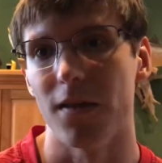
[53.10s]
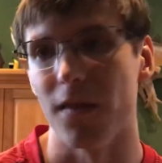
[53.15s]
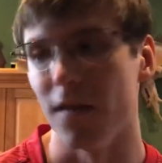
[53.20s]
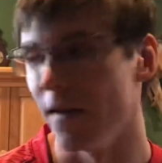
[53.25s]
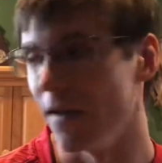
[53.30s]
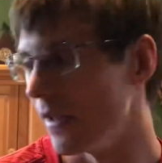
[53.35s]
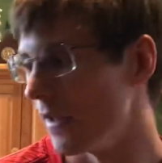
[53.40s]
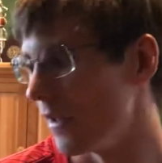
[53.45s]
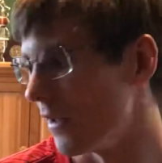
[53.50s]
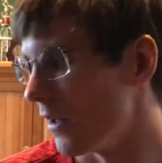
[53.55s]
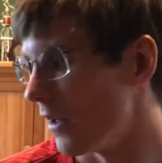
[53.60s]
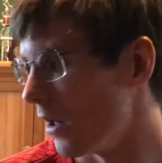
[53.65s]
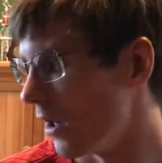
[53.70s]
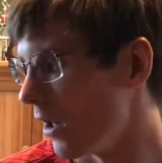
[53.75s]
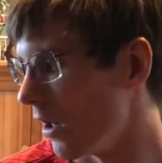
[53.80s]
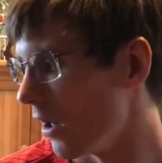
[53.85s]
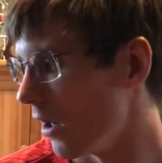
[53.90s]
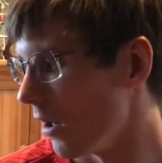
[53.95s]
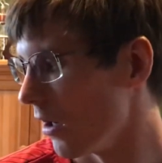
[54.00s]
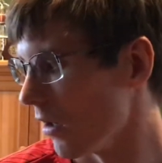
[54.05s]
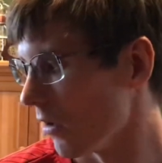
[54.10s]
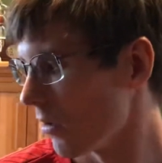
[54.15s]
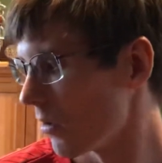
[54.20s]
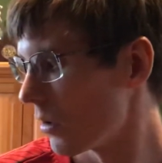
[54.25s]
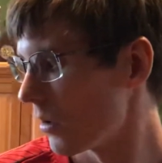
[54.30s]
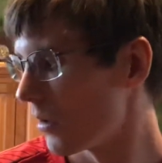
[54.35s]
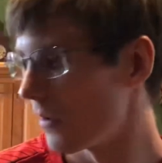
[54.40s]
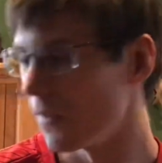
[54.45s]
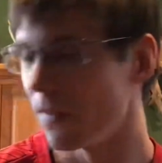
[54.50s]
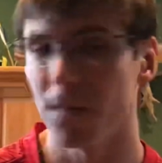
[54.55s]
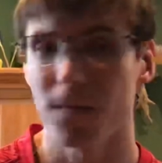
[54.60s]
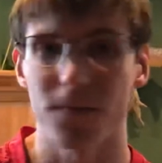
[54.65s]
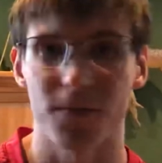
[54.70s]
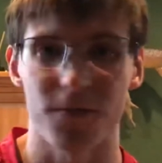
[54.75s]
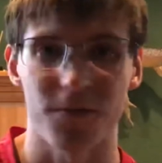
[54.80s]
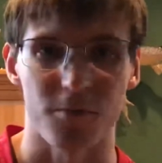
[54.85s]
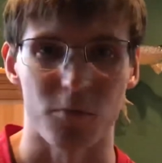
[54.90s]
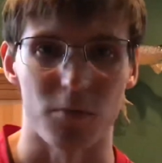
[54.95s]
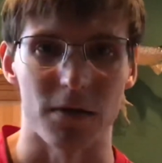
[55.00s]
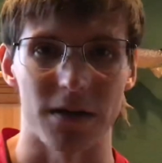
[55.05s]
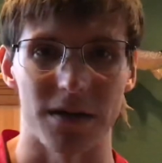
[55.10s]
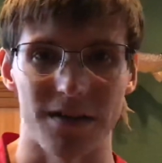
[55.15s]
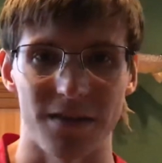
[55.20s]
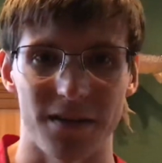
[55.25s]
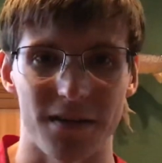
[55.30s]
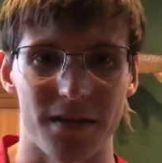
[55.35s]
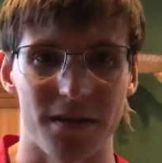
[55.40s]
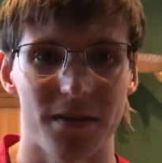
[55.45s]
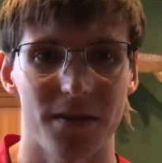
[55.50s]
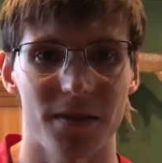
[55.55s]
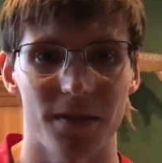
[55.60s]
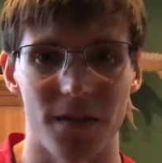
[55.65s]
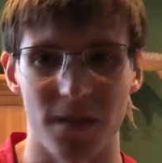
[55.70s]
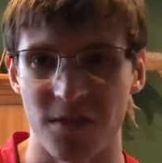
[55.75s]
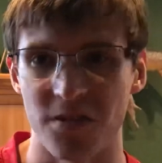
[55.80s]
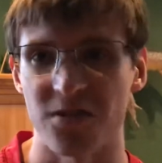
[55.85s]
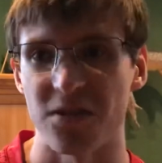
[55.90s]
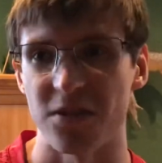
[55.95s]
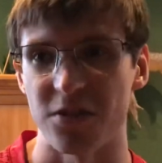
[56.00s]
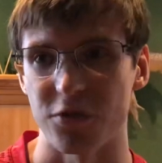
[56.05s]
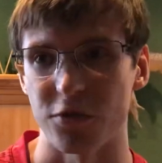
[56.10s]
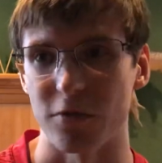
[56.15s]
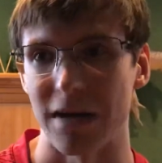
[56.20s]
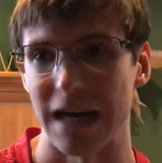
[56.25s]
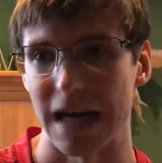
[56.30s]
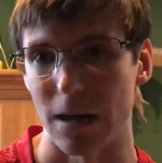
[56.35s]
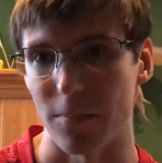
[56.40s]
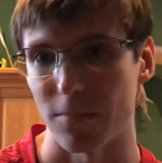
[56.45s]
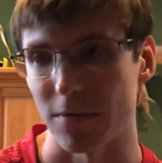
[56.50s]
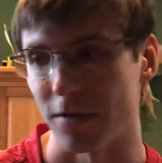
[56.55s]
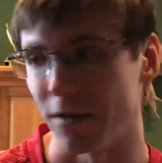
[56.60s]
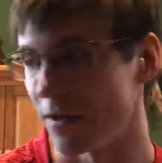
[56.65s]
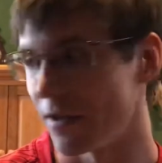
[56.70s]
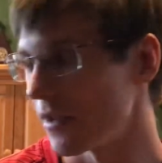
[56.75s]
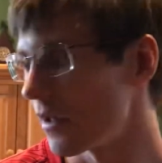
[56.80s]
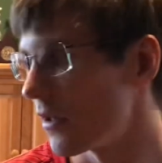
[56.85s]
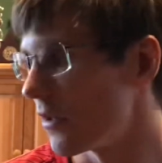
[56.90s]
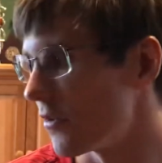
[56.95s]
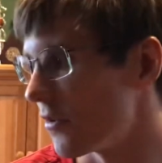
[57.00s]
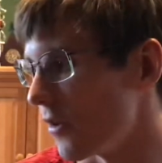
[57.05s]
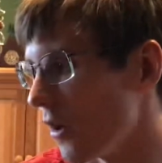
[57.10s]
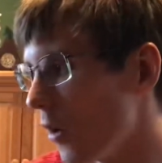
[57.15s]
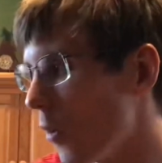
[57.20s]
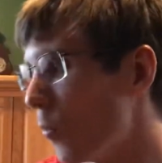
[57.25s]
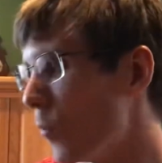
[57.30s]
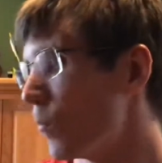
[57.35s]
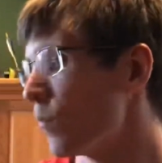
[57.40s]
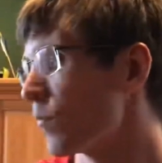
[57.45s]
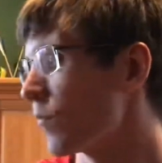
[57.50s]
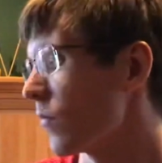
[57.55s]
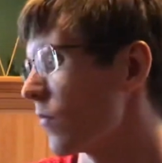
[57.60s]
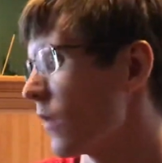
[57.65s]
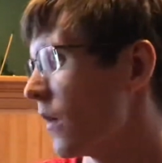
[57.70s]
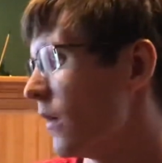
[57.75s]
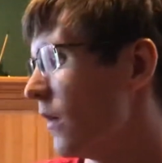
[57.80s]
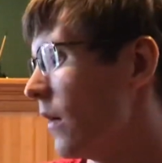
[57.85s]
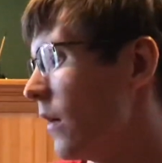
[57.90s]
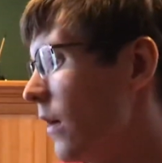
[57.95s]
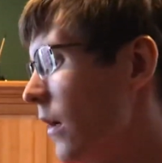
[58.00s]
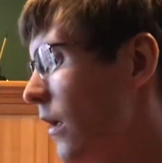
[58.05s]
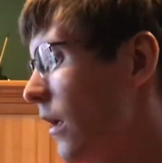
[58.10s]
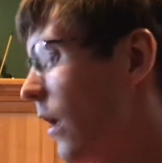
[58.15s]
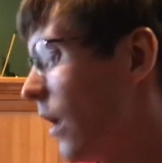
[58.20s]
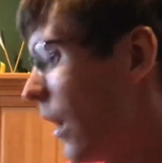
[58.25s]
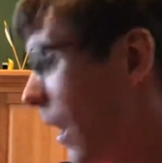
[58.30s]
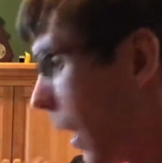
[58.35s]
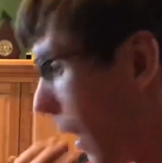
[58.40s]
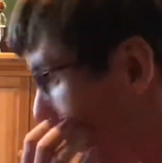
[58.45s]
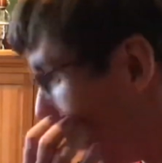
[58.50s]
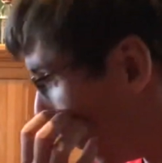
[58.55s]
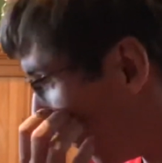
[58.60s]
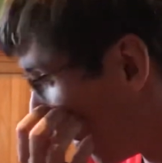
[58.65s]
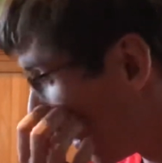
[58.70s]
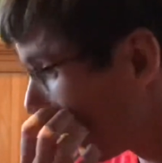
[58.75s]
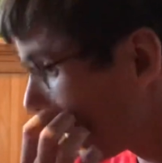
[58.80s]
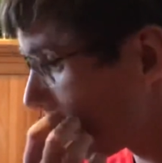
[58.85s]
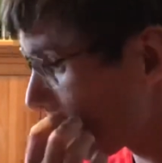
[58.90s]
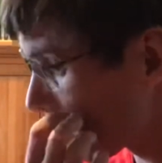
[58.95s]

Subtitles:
It's when this issue happened. So, while I